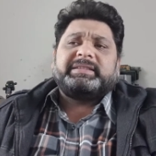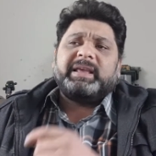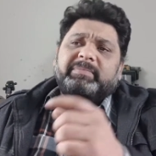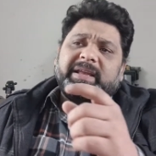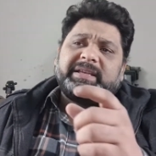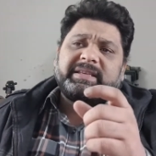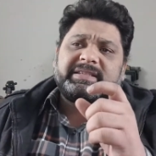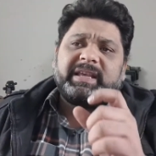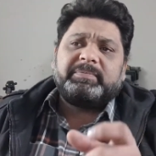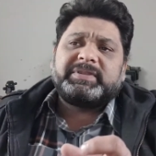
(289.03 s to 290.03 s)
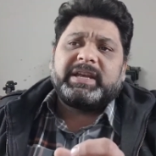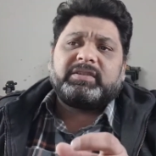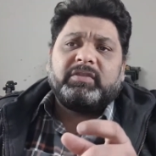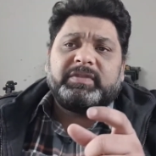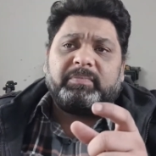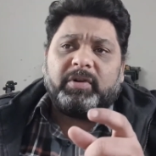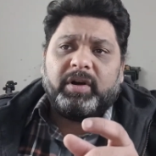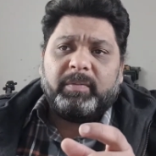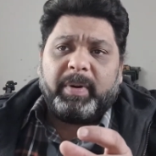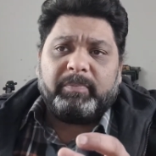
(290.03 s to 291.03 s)
Sampling is a subset of the
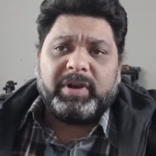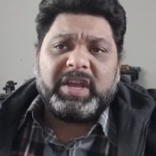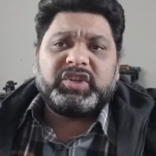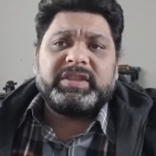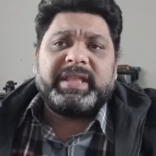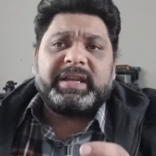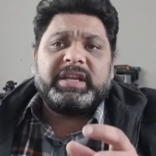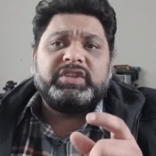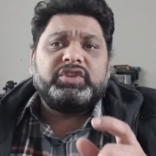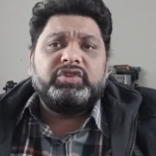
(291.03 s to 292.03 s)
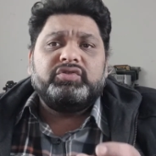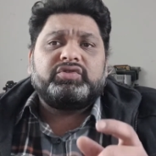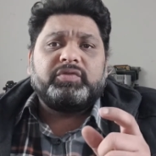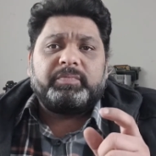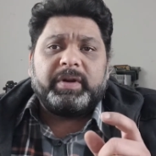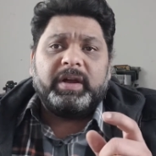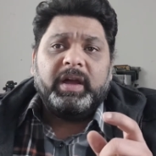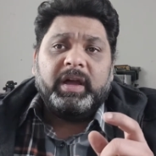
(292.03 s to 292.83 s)
population that is used to